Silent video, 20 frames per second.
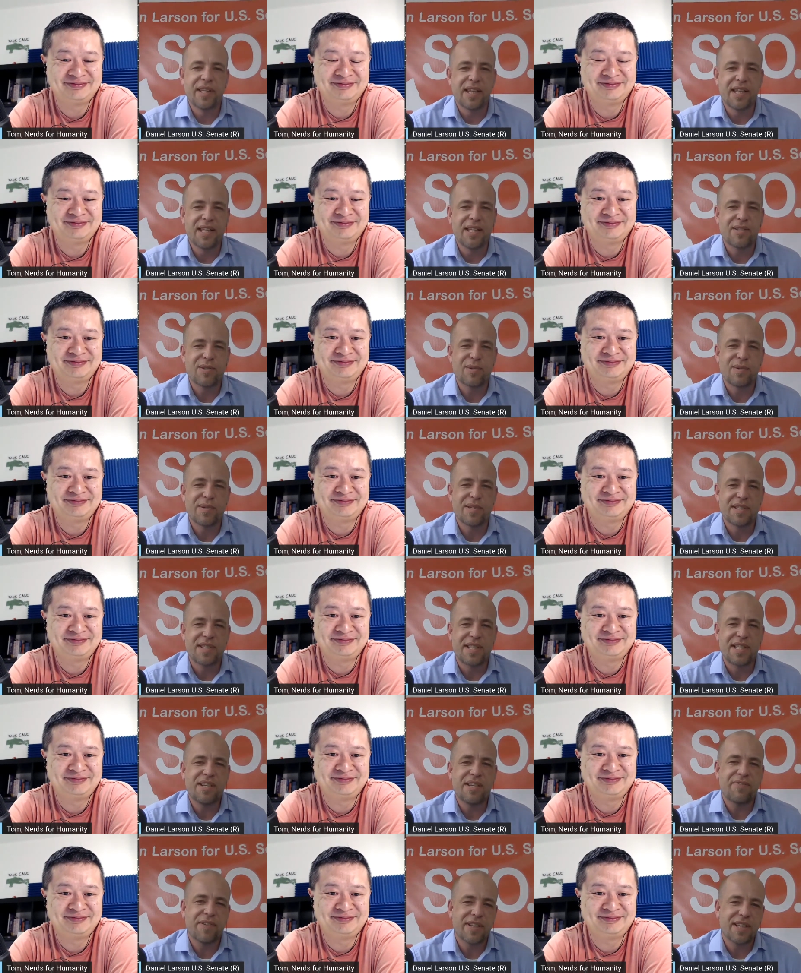Speaker 1: that this
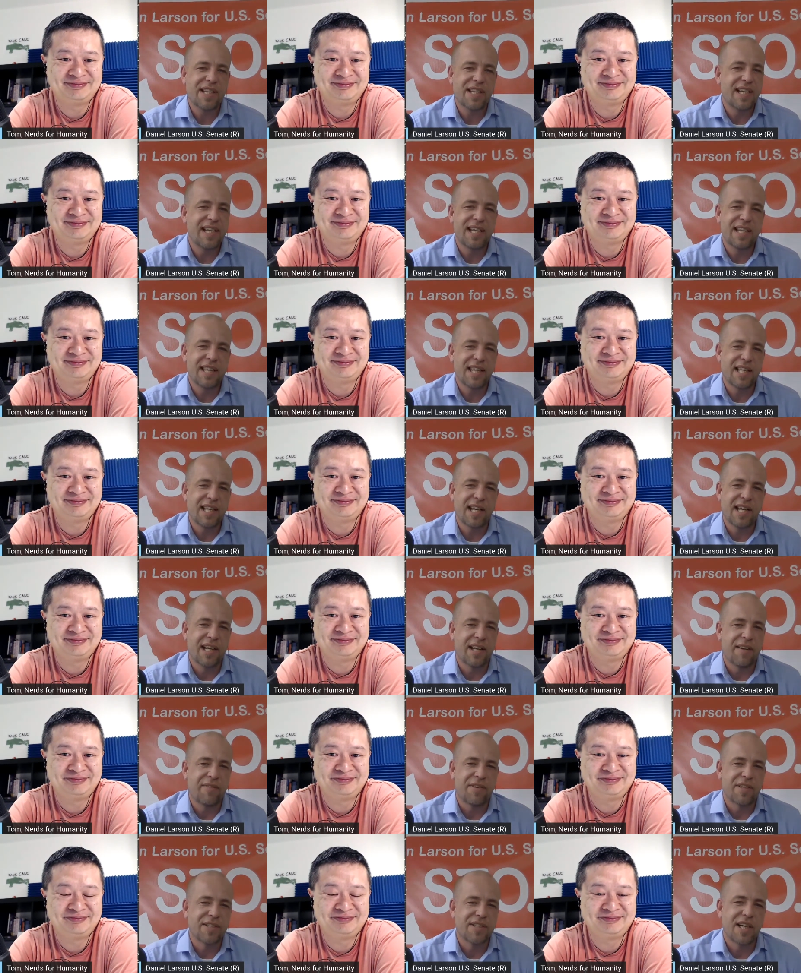was different than anything
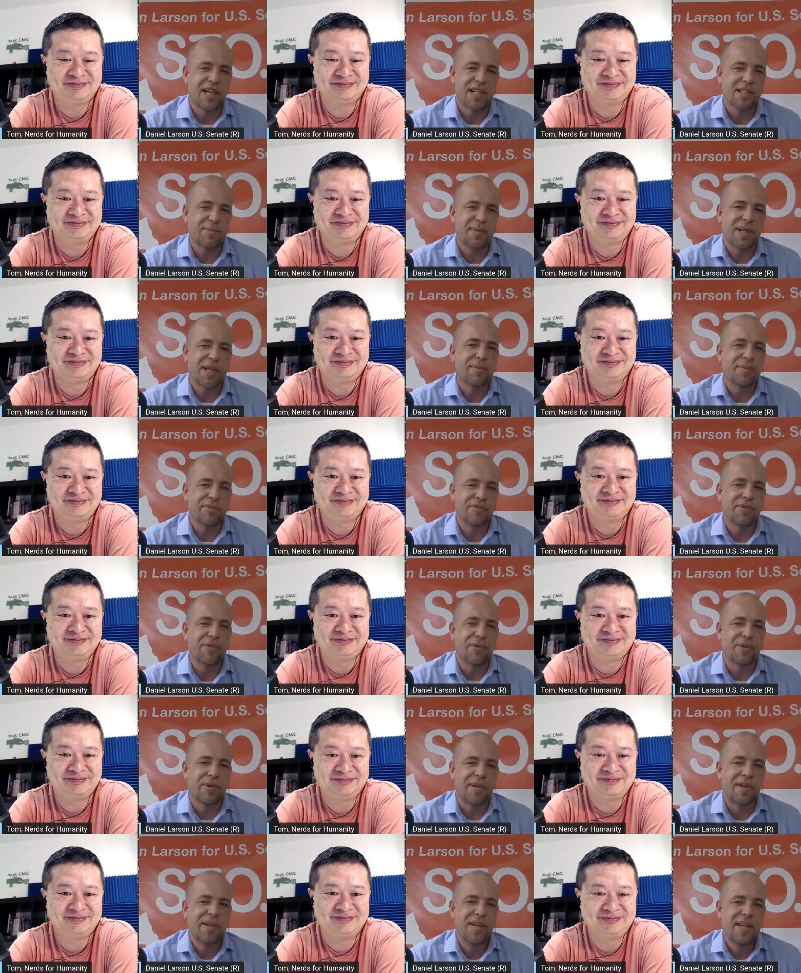i'd ever talked about
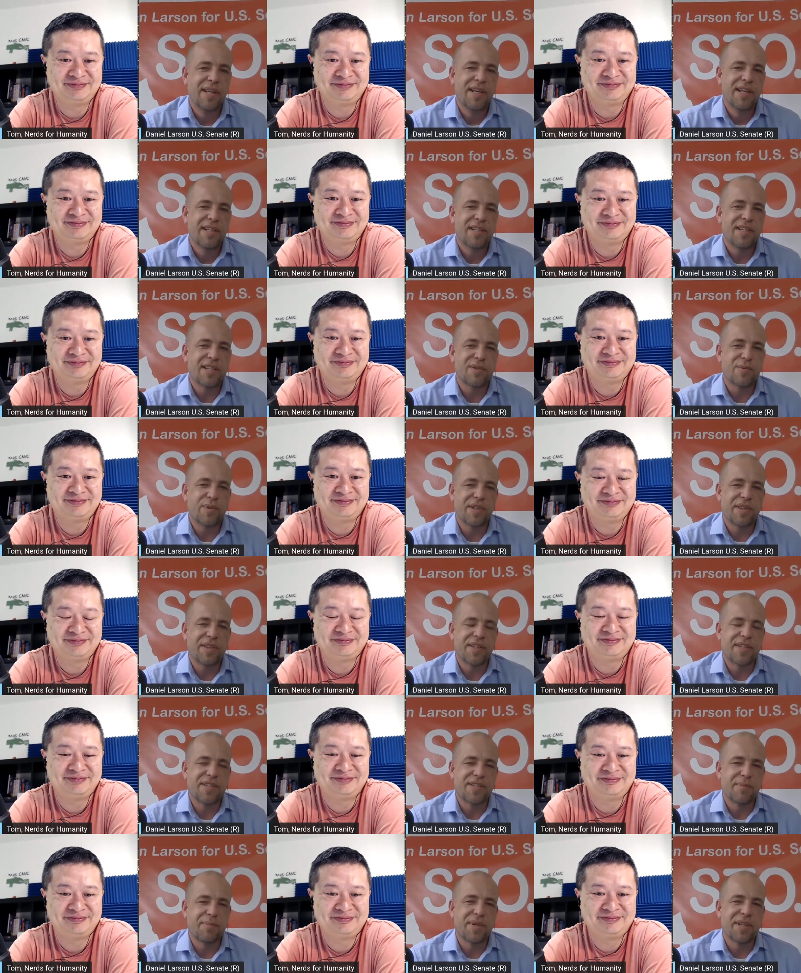before just
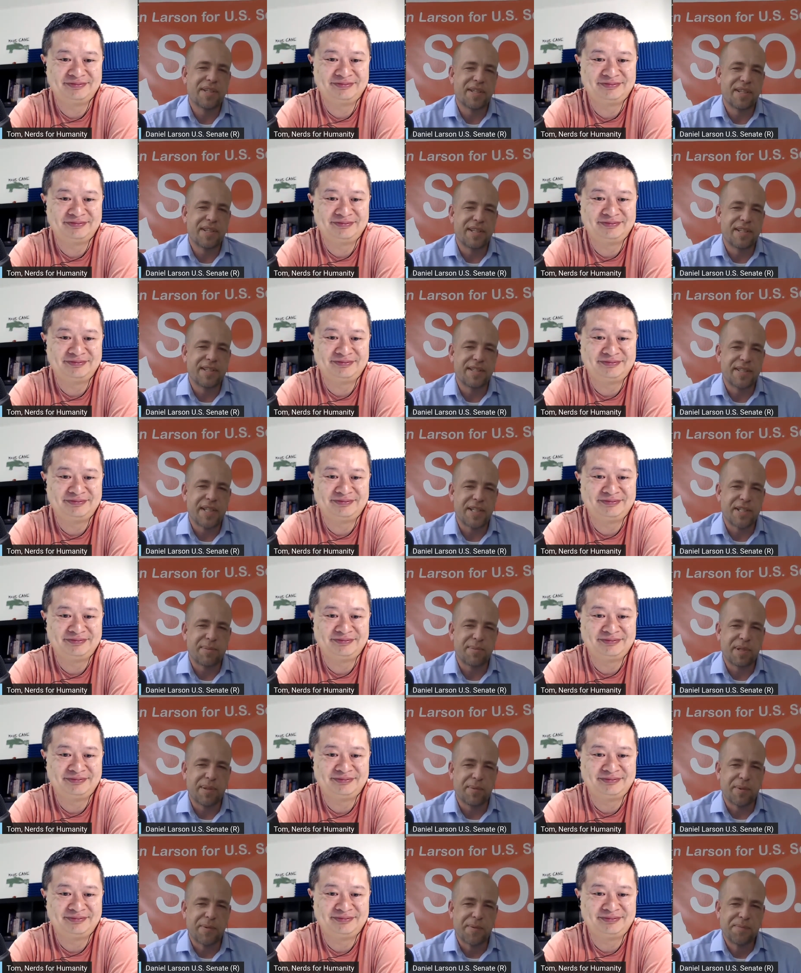with its ability to
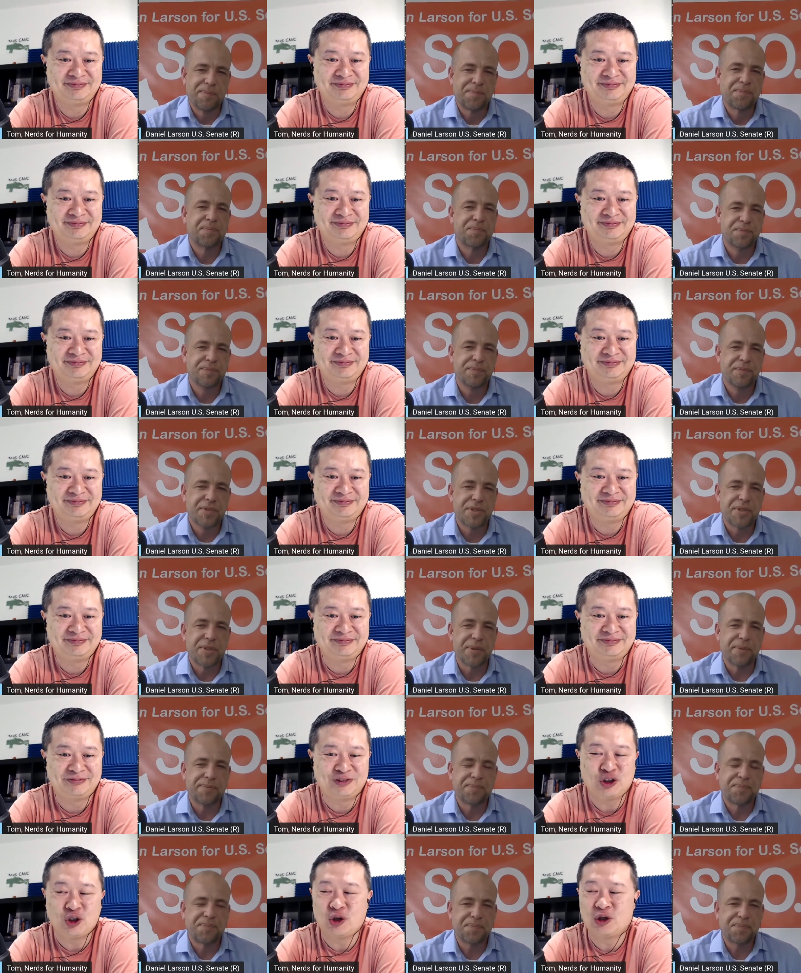touch people.
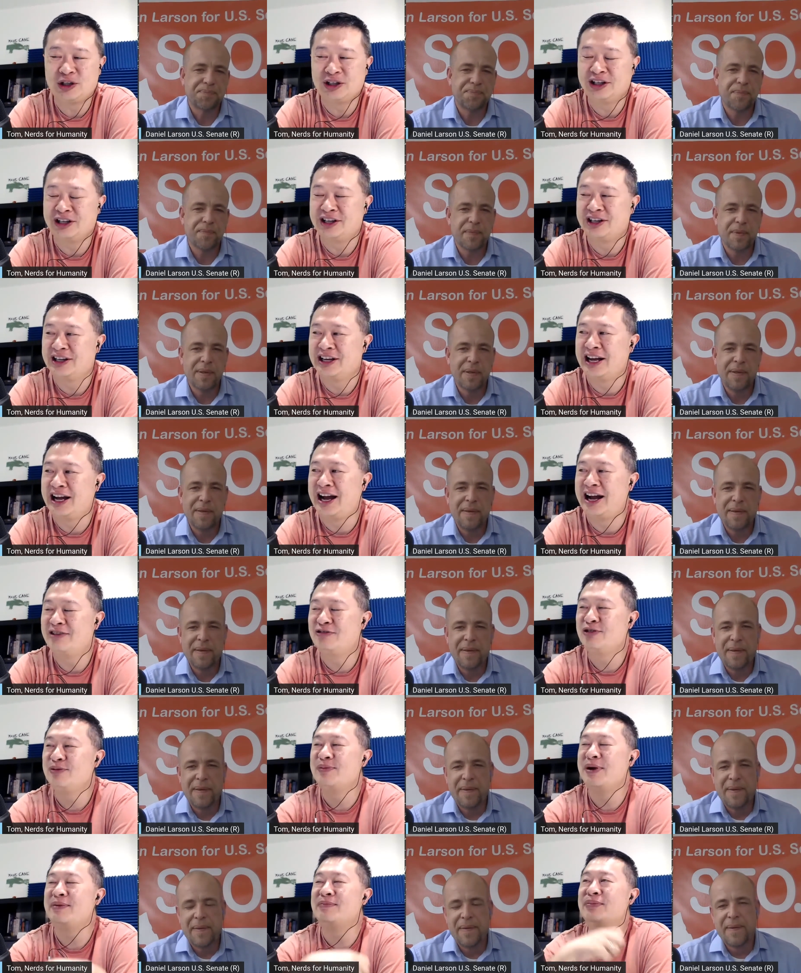
Speaker 2: So. Totally. Yeah. I
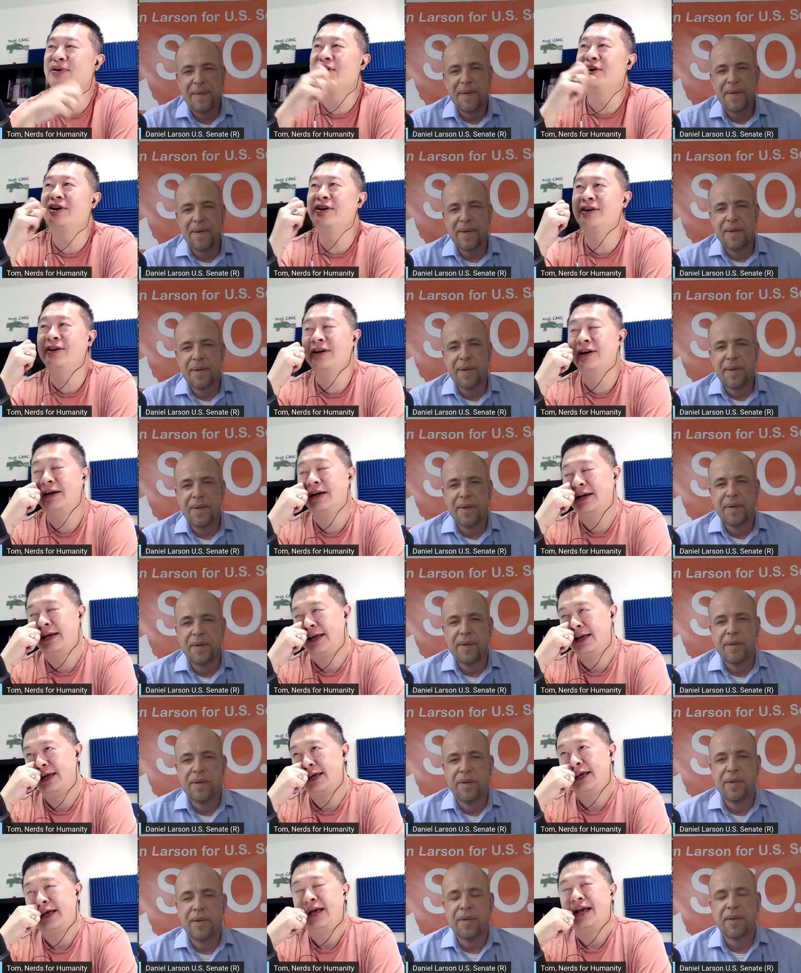remember
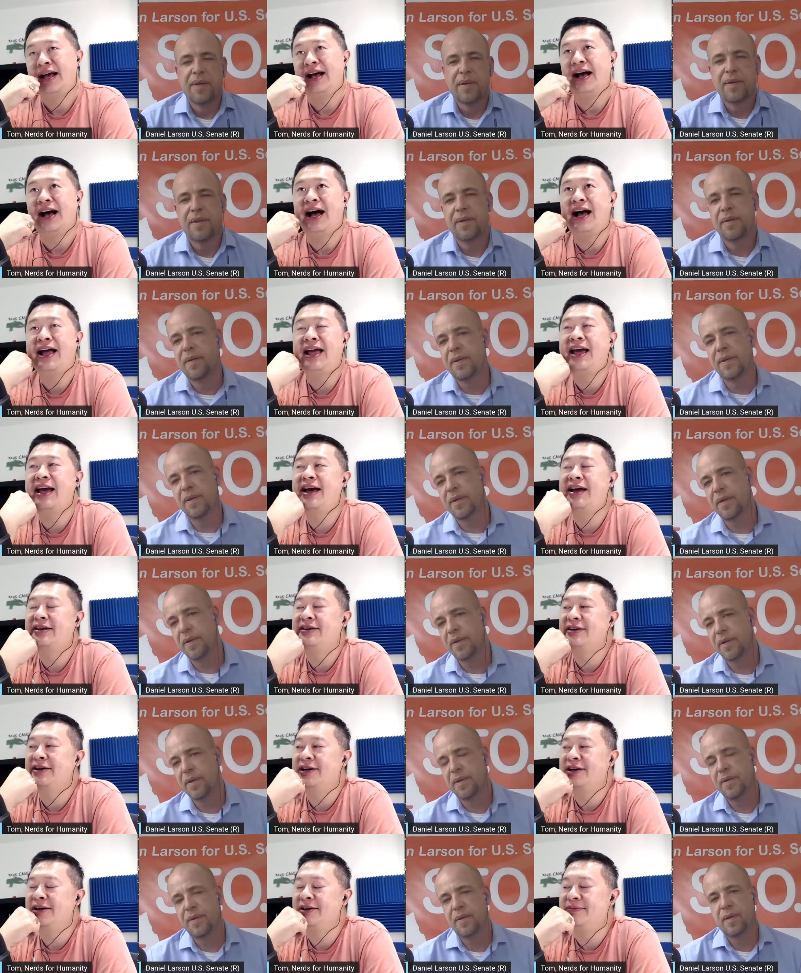I
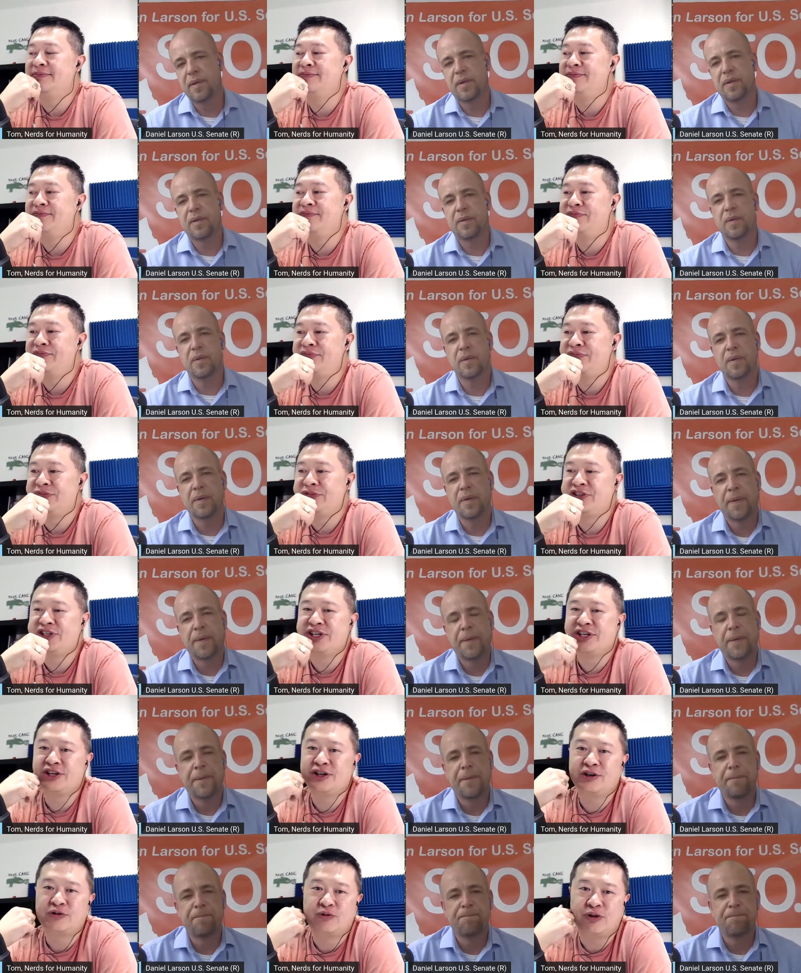had um,
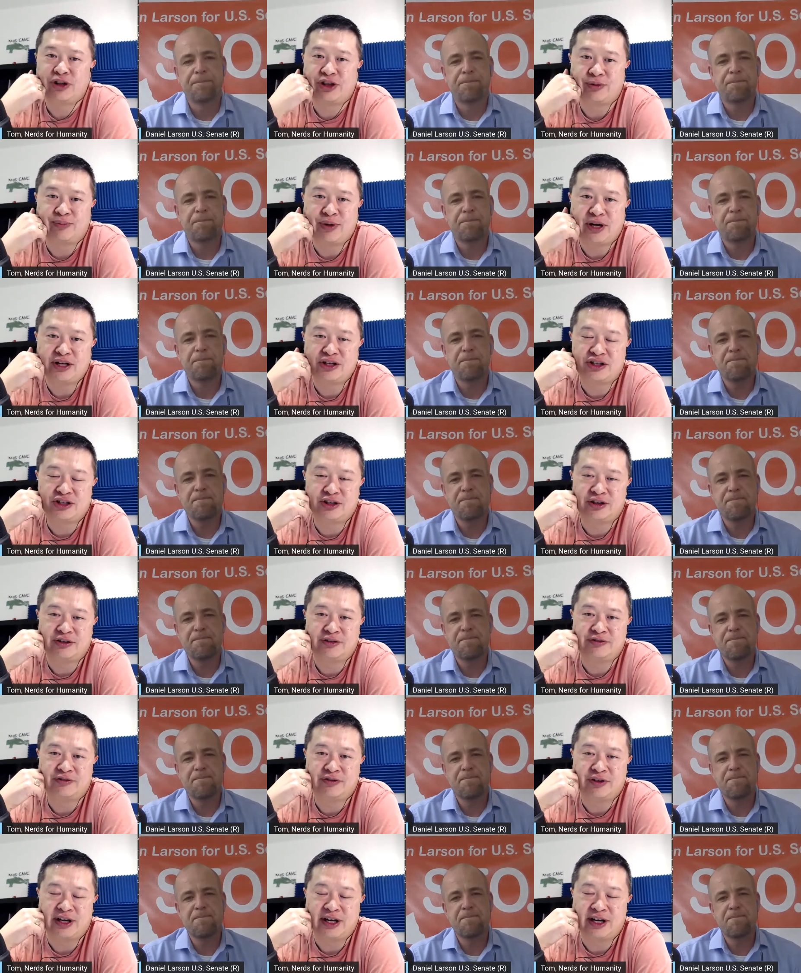dinner with a bunch of